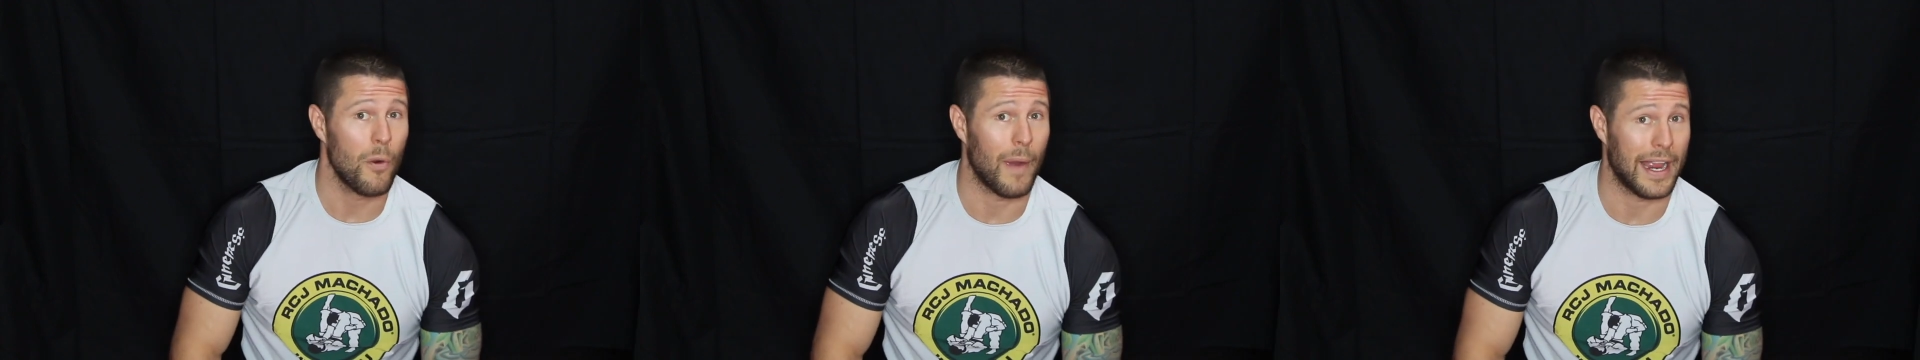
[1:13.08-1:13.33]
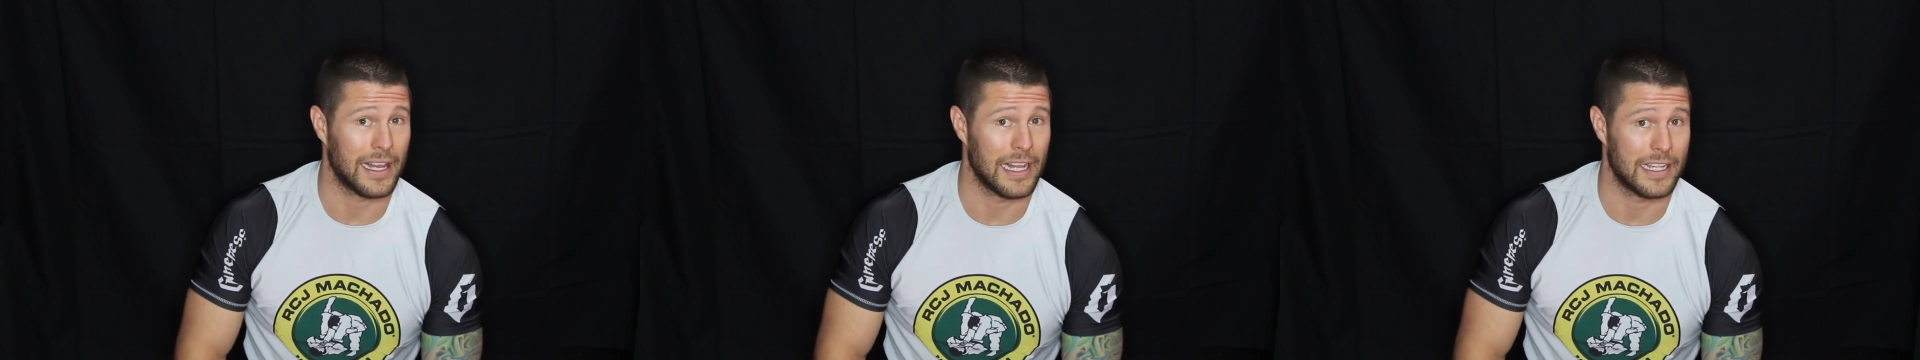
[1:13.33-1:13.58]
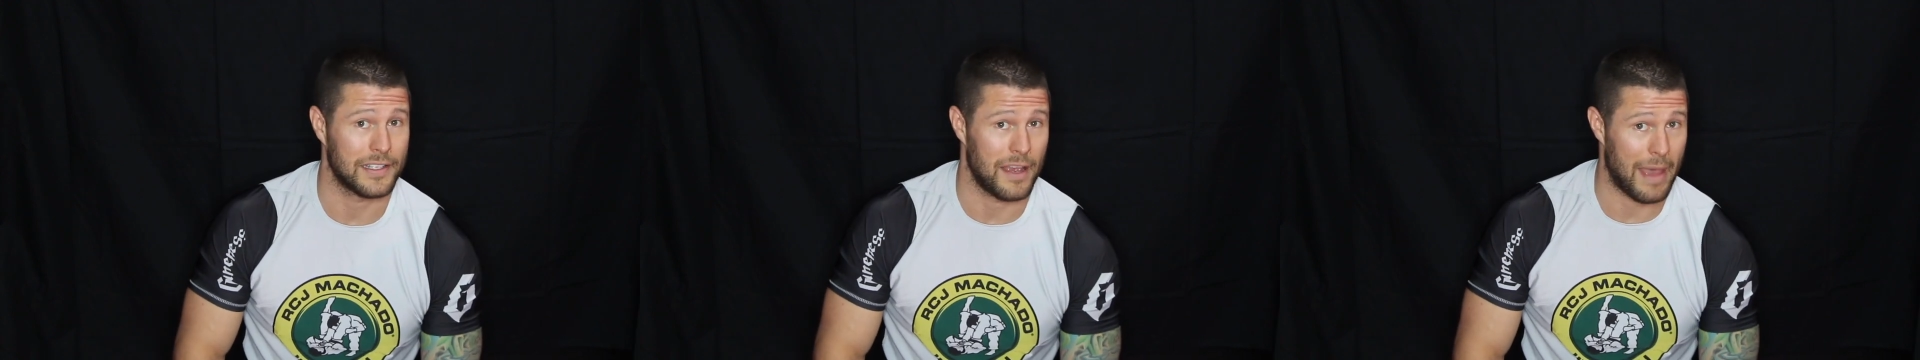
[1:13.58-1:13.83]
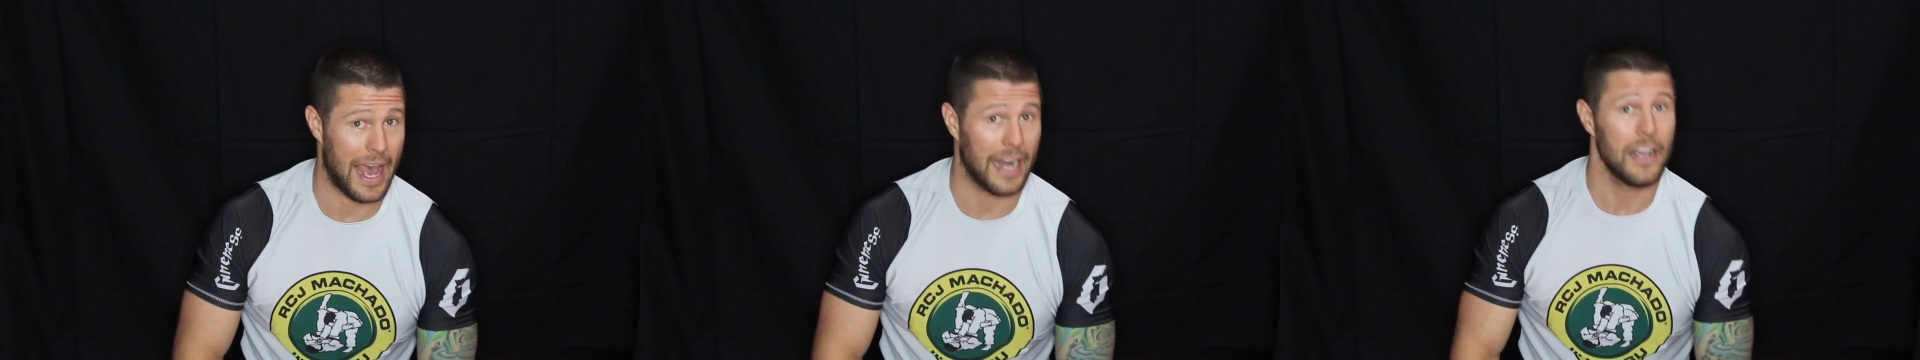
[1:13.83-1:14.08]
weight class
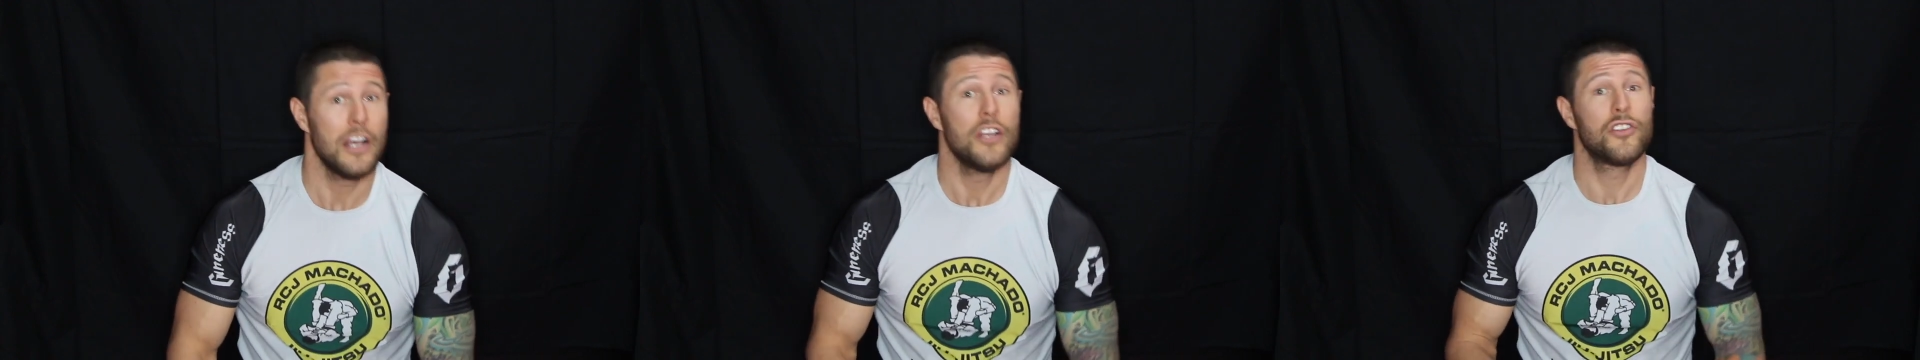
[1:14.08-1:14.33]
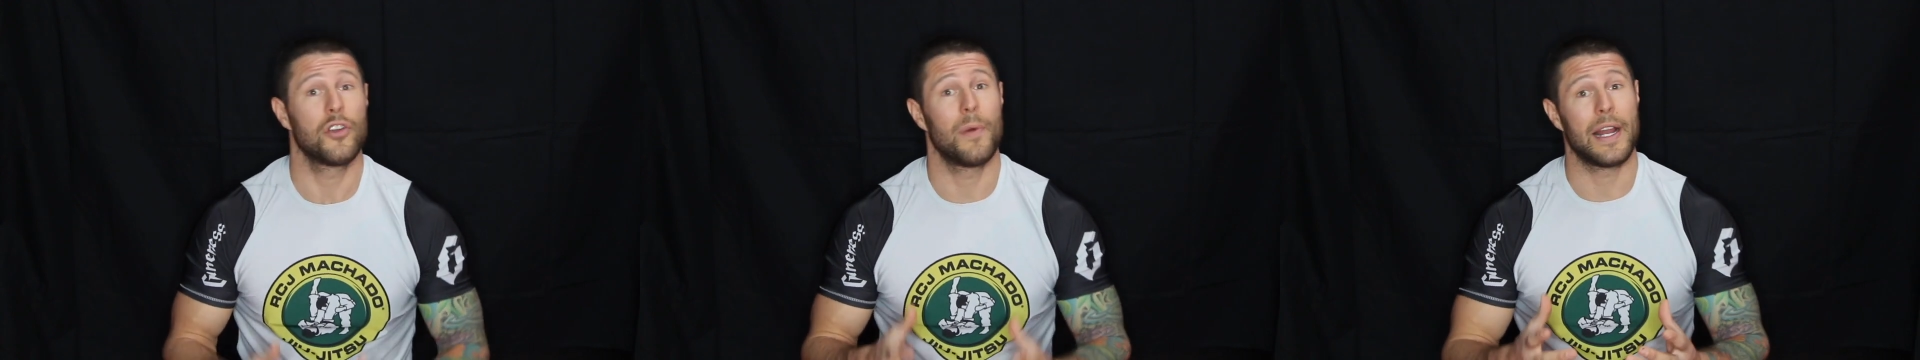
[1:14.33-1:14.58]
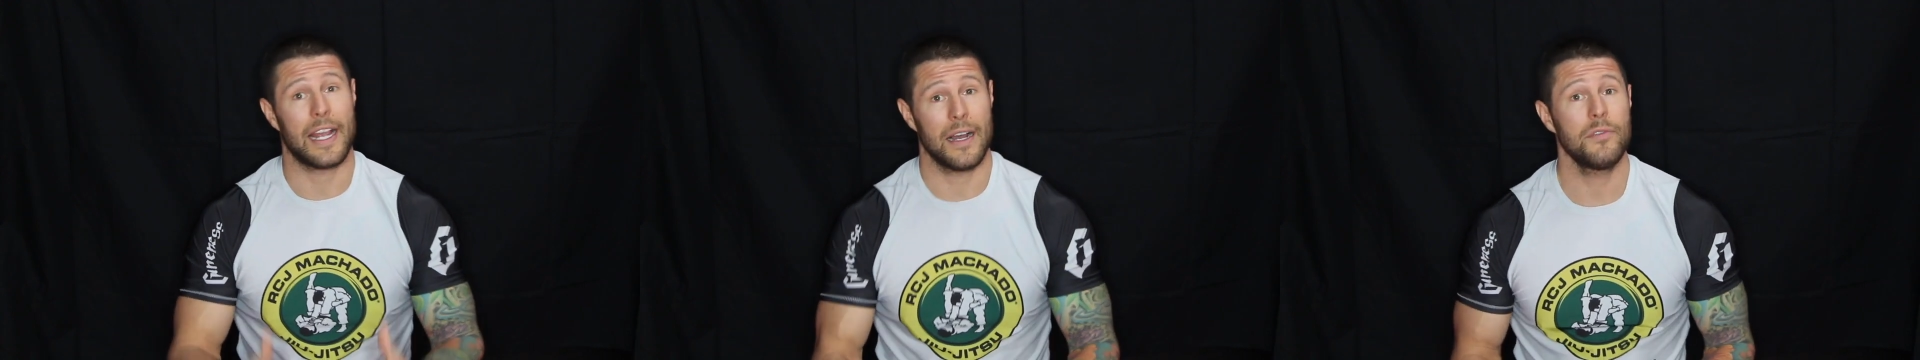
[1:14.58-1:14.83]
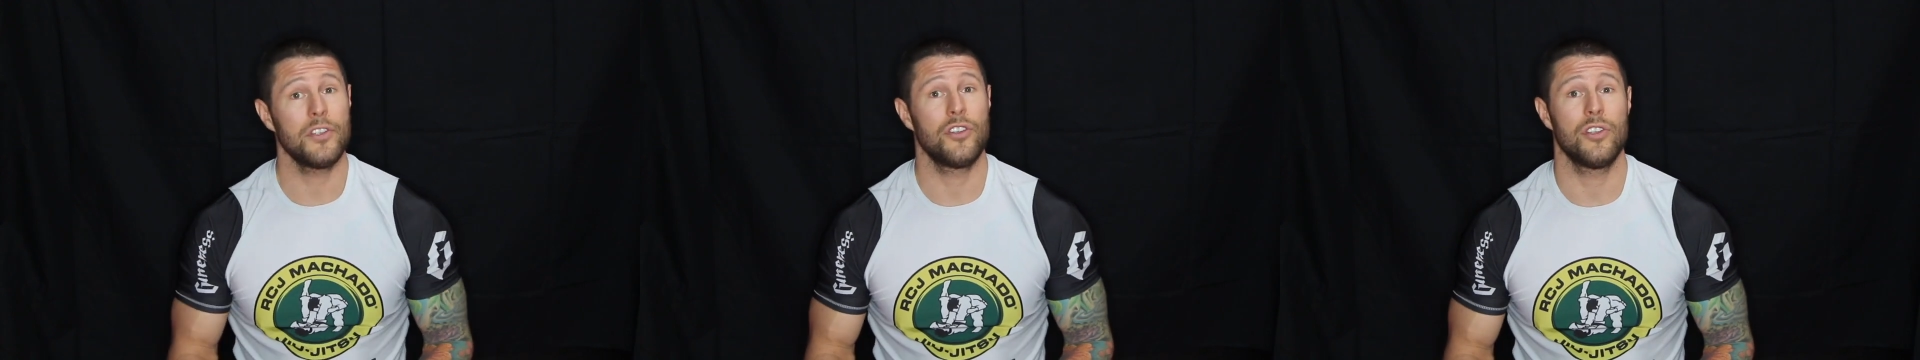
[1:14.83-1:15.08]
I'm at. So when it comes to